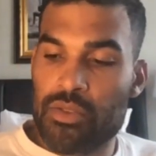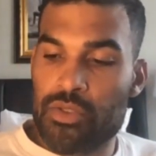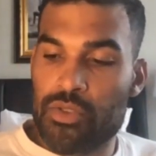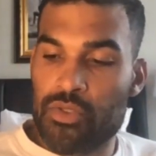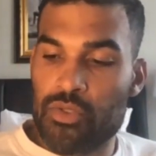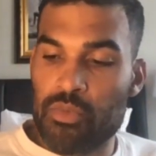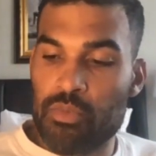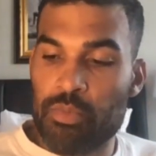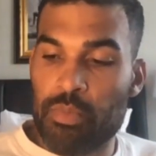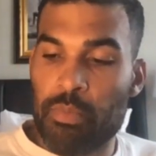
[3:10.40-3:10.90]

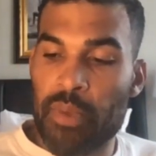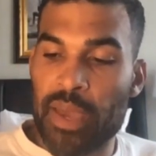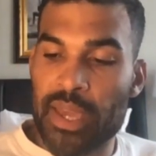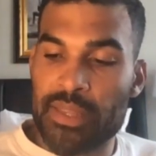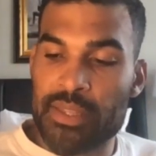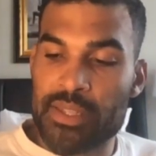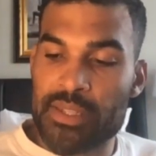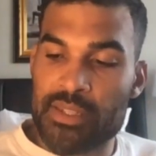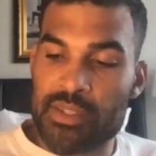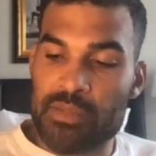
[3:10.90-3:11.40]
to
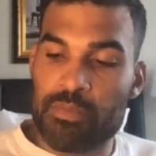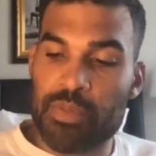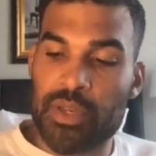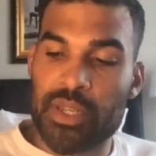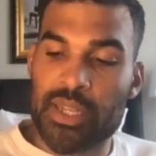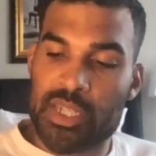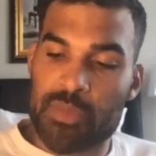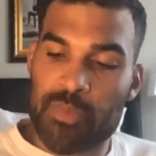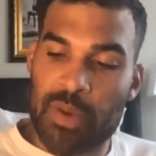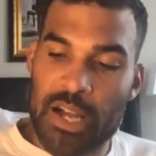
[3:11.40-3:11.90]
make this as
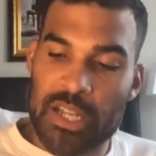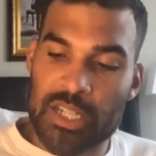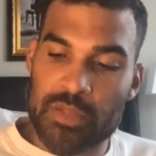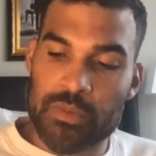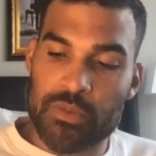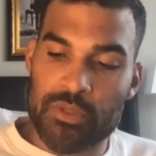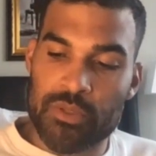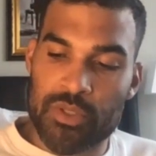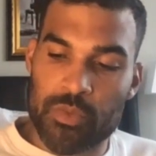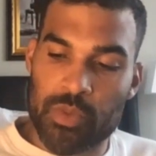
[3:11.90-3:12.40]
big as
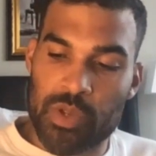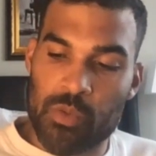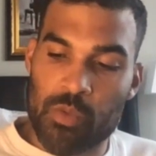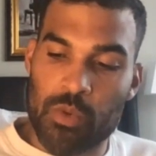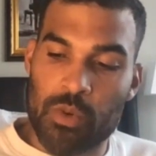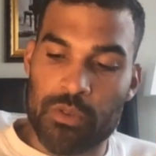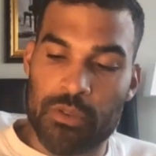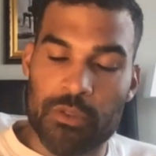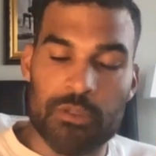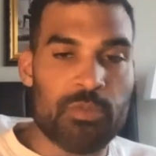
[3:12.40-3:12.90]
possible to
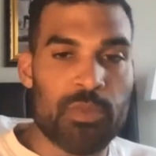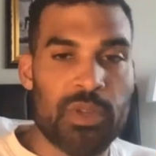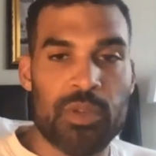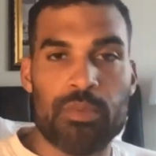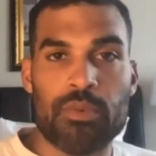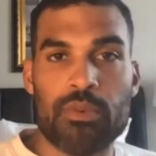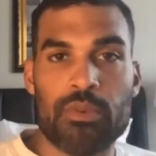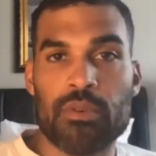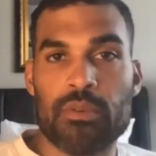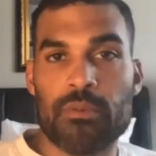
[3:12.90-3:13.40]
reward those
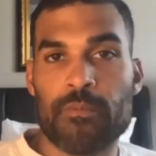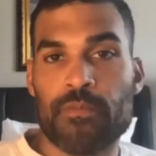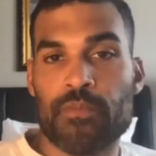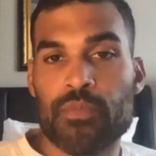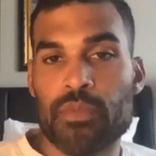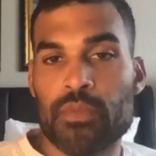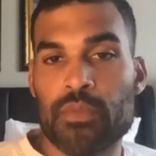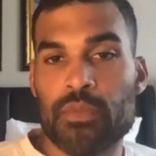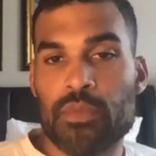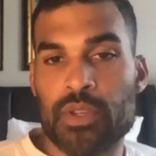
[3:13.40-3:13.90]
people
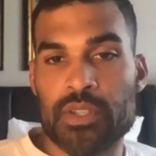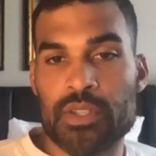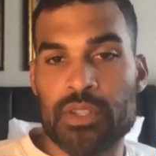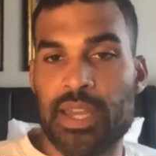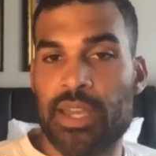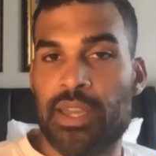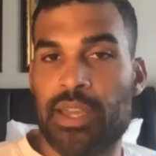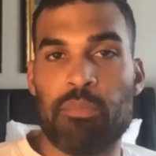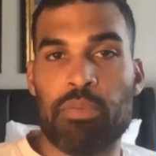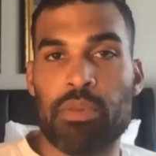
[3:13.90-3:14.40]
because
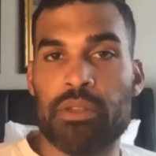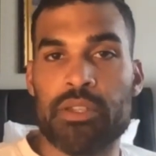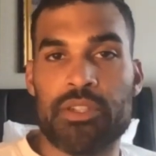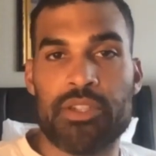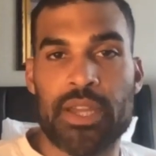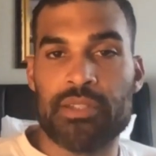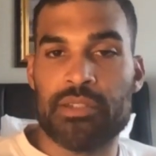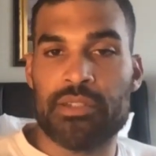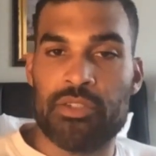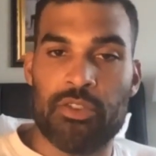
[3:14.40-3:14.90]
they completely
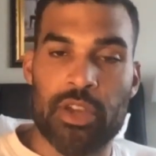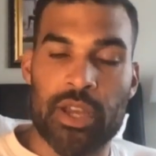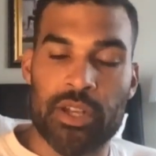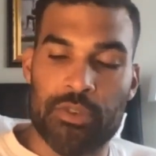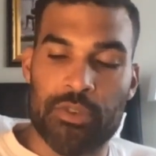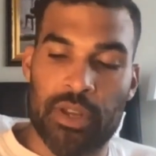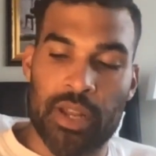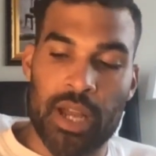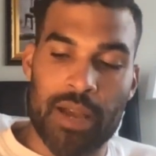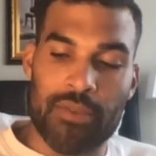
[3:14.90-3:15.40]
changed the
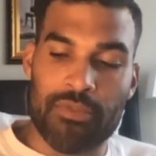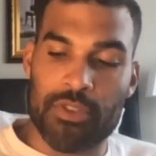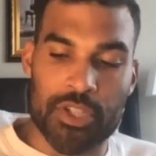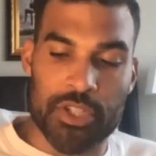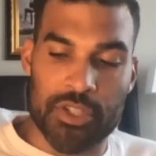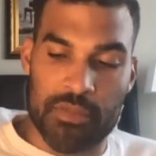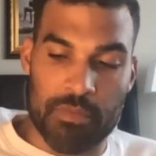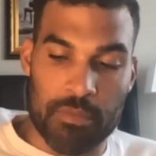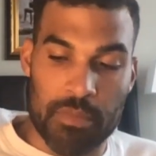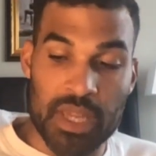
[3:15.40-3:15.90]
trajectory, not for
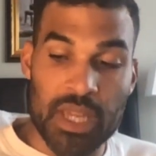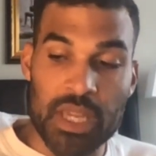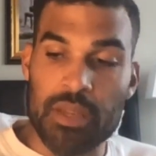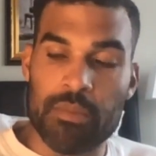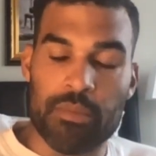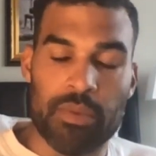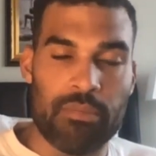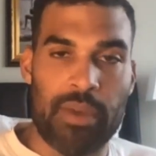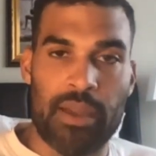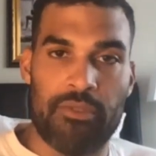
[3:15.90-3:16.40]
just me,
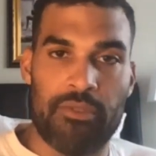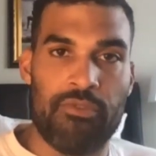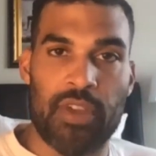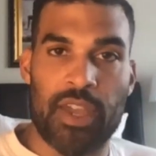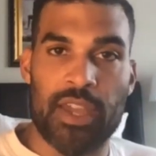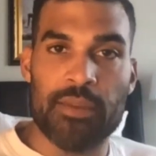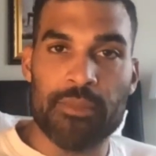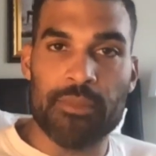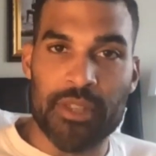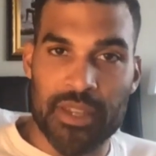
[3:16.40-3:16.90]
but my
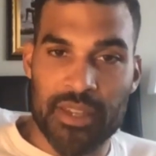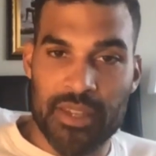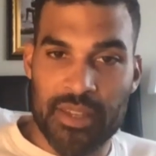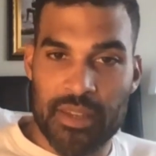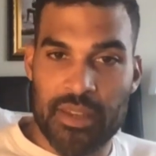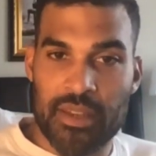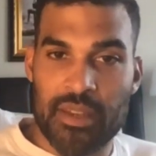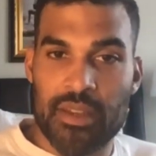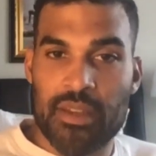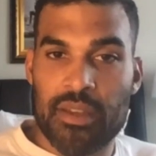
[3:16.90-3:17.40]
family
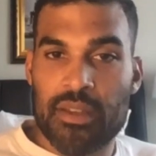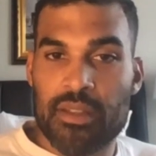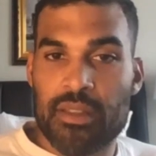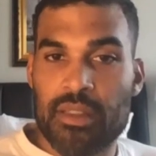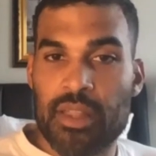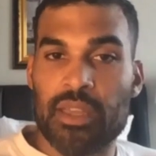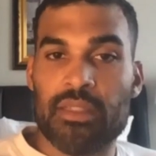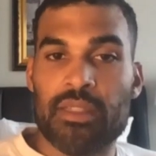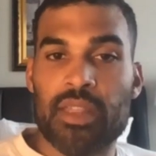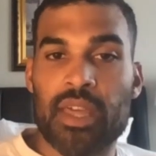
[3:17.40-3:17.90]

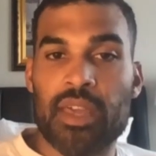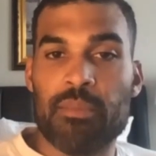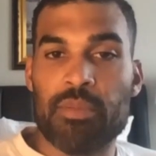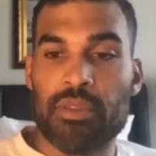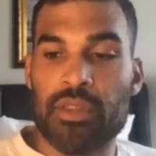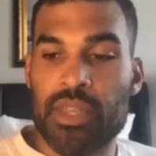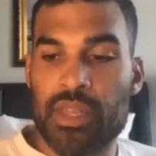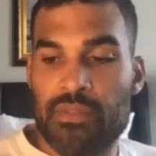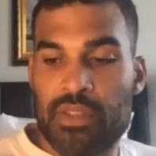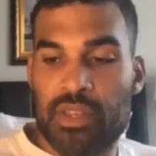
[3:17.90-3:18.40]
like they
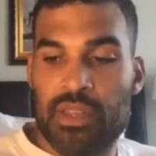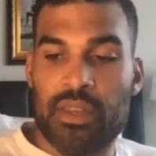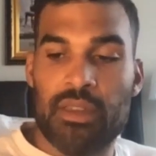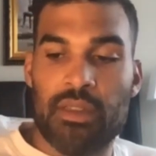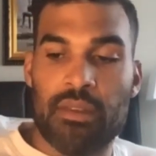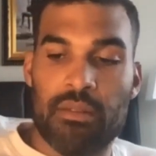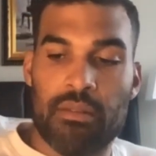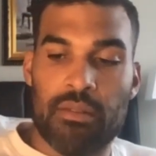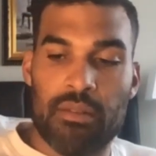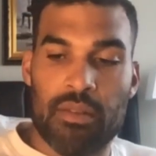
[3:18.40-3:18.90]
believed
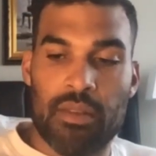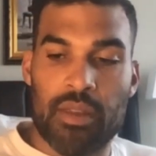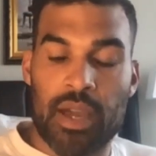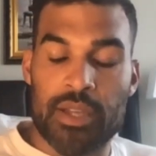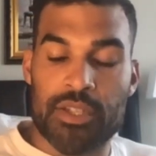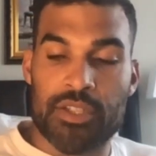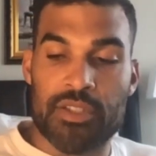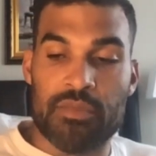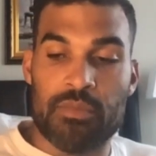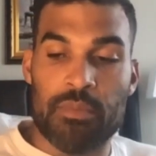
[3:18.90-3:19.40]
in
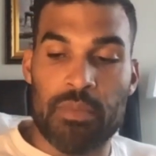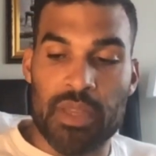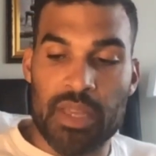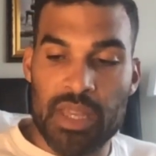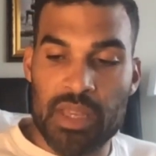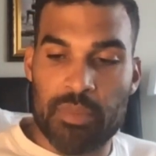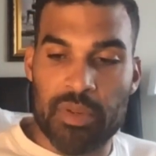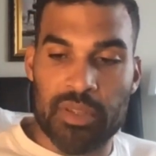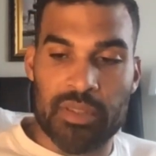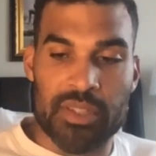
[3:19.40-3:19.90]
not just
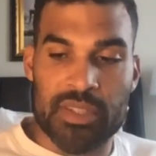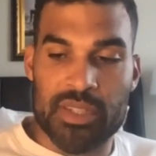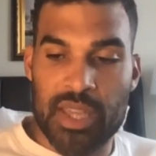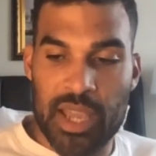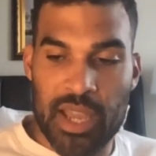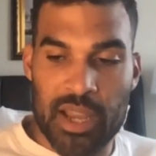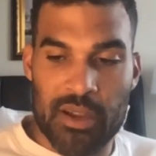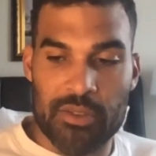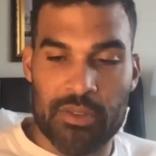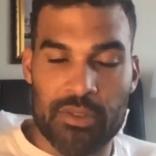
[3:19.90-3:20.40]
me, but this
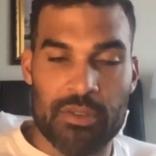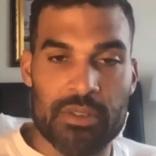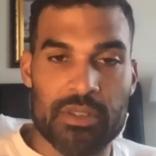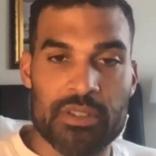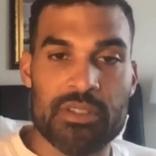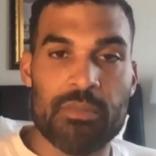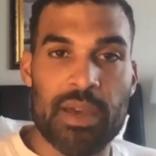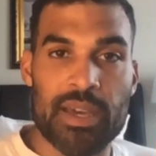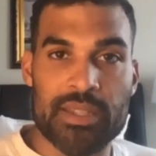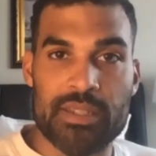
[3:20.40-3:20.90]
character and
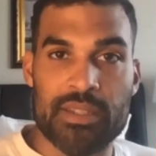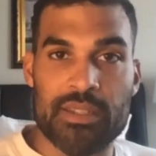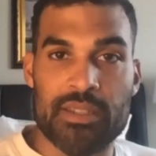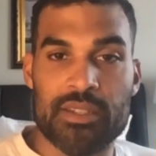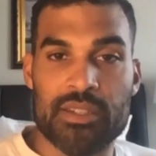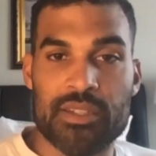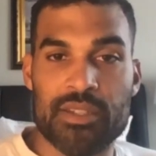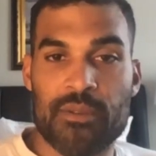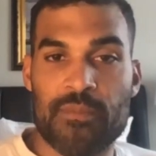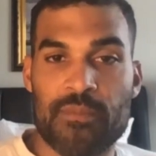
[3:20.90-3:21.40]
this
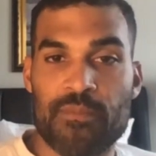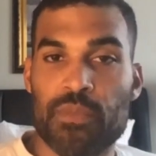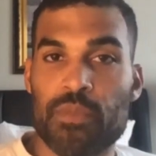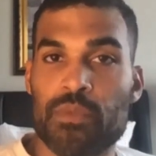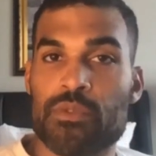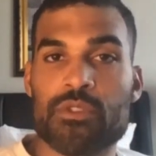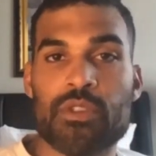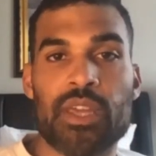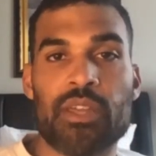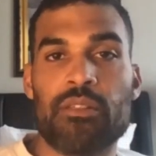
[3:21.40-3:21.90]
message.
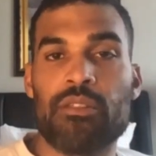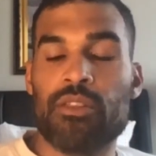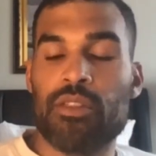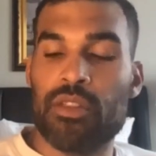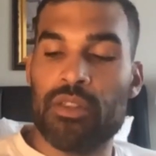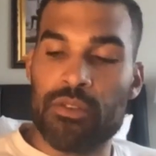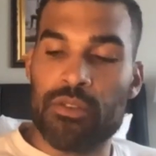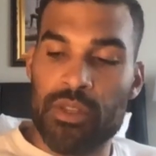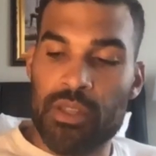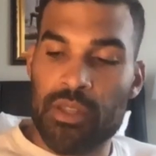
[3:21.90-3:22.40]
So like
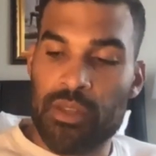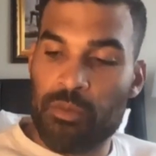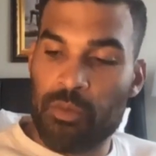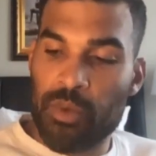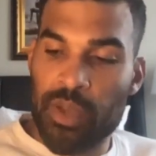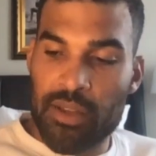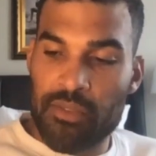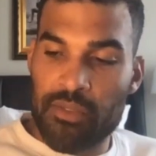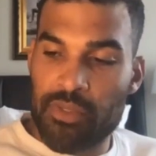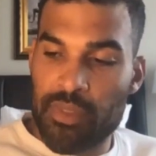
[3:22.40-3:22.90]
literally,
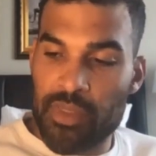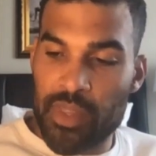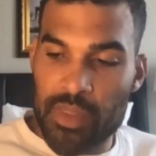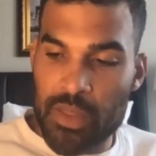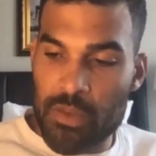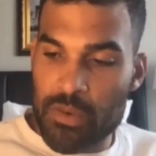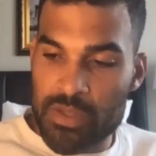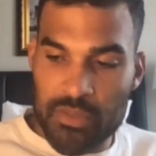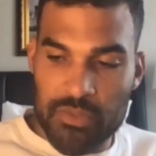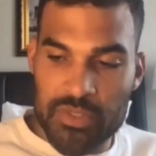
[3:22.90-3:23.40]
we had
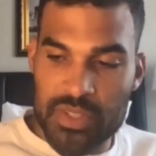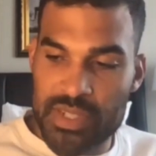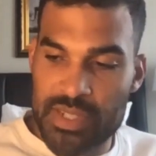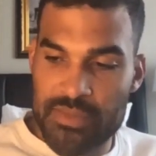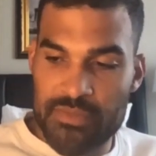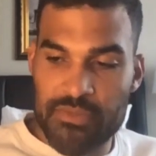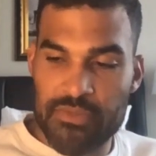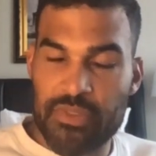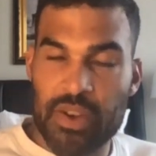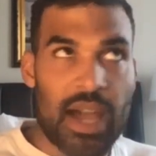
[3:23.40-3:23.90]
it was a
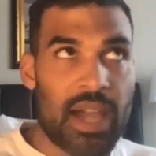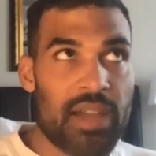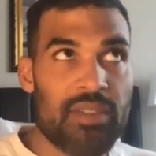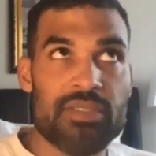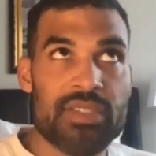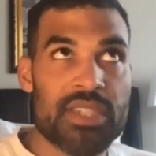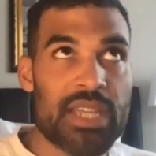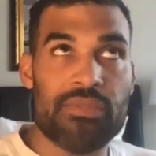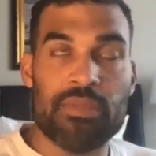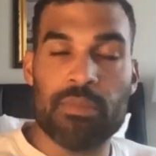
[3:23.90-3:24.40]

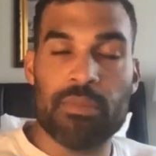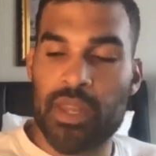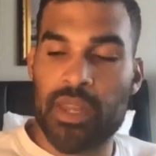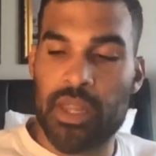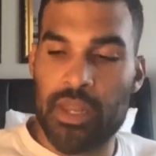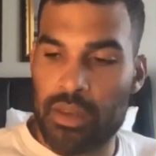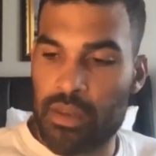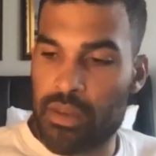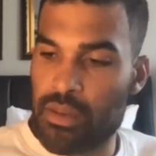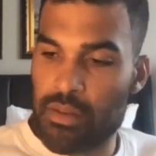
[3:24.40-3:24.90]
five seven
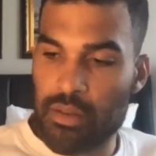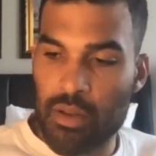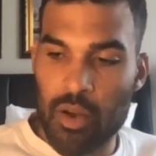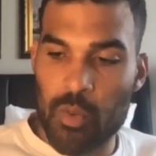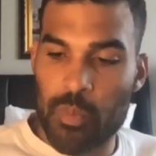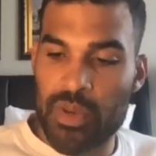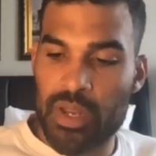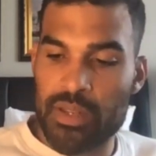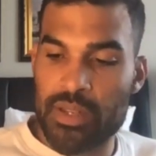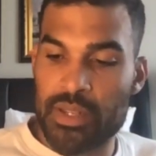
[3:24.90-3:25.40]
minute
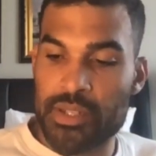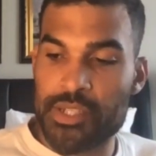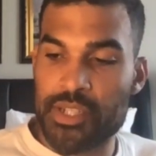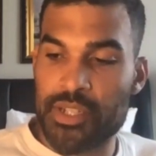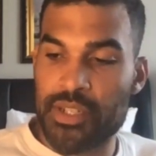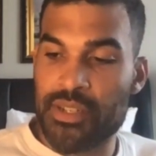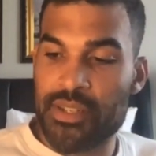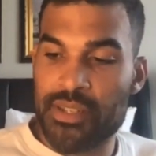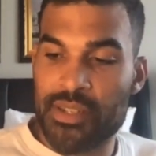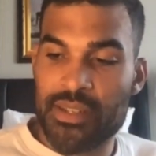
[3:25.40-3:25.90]
open
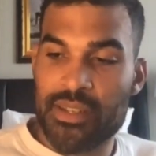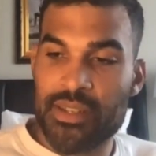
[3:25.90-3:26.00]
edition,